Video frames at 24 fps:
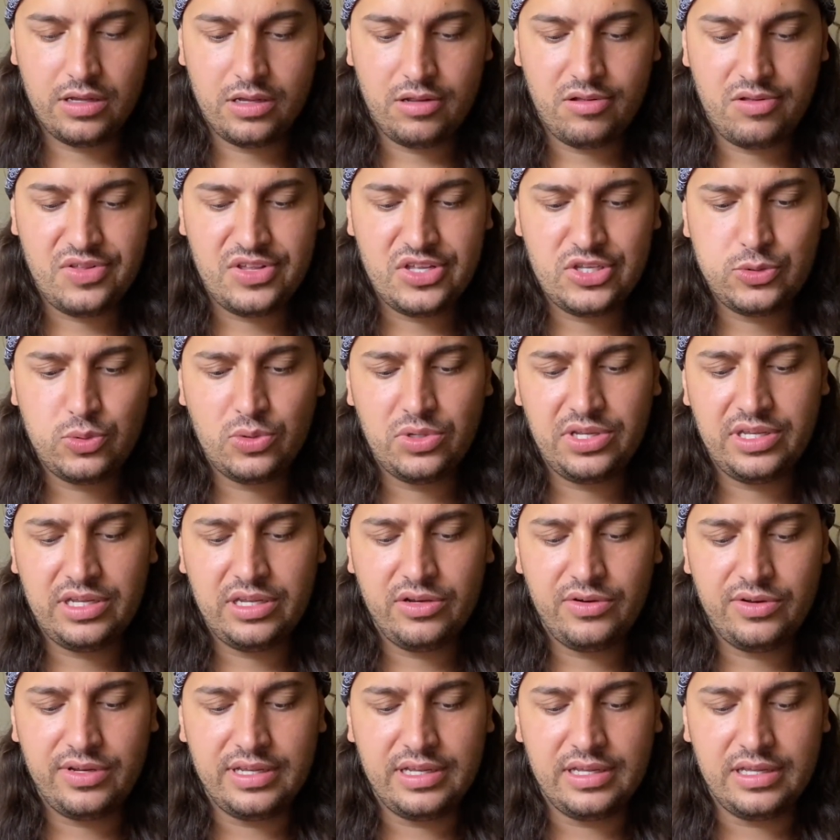this one
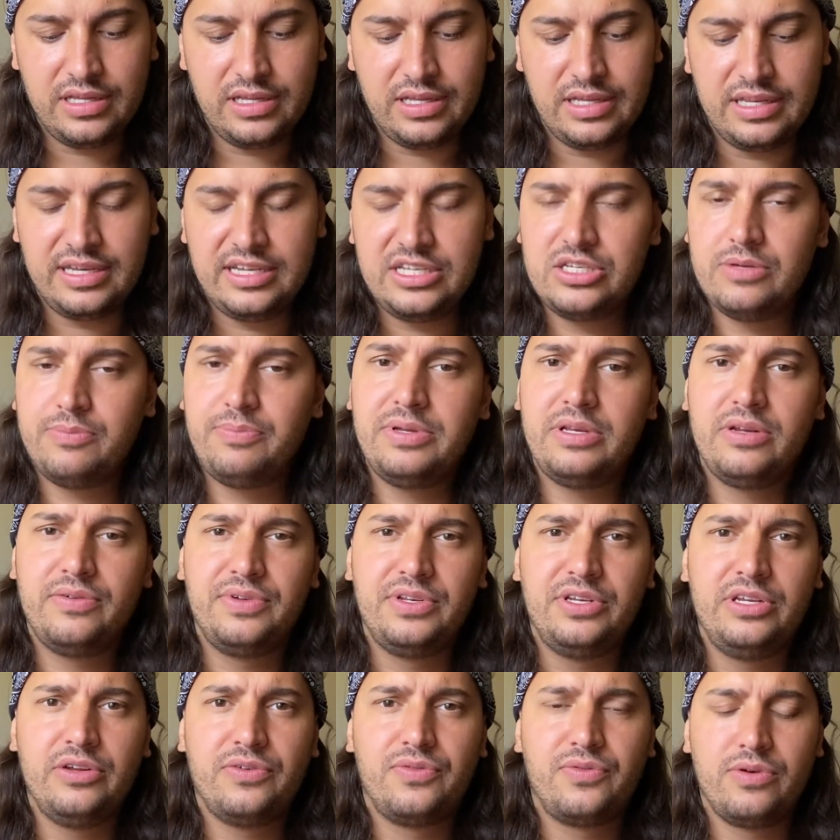here, it is a bit of a
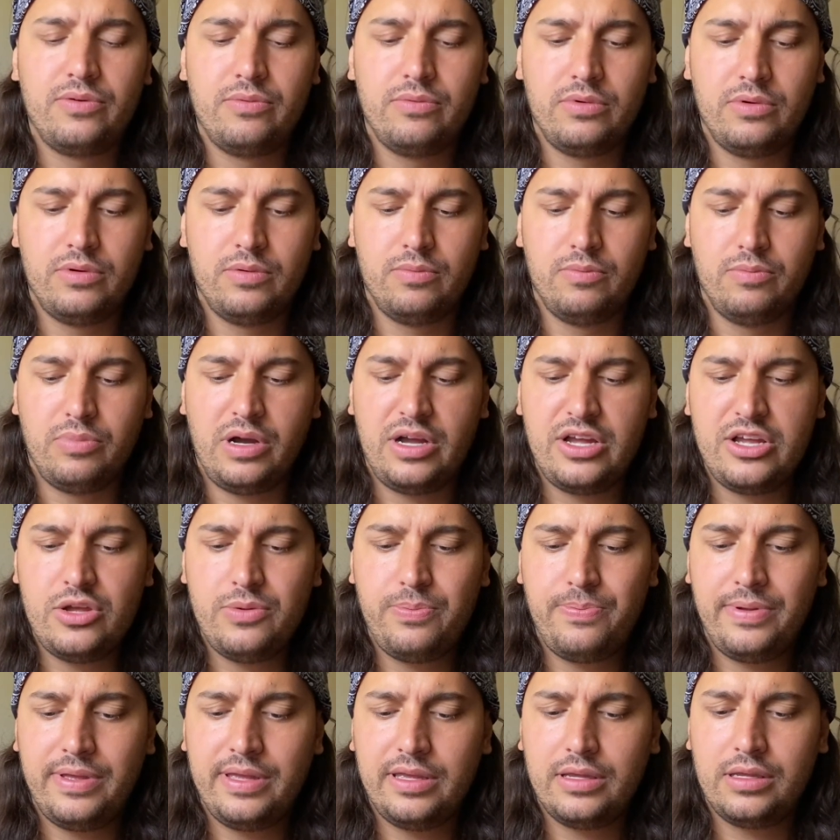different
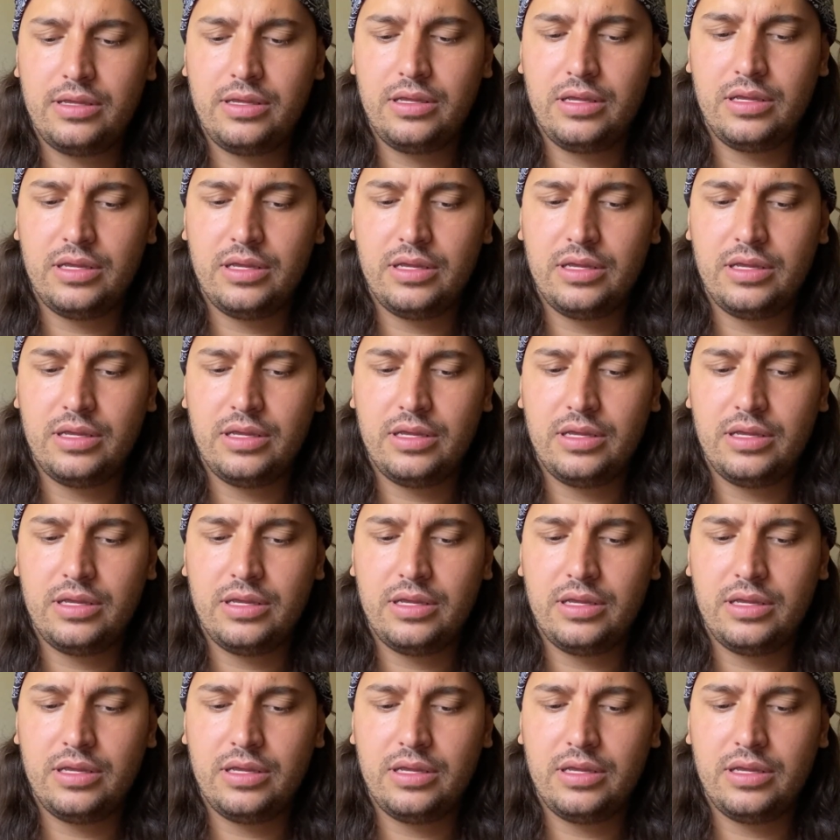biopic.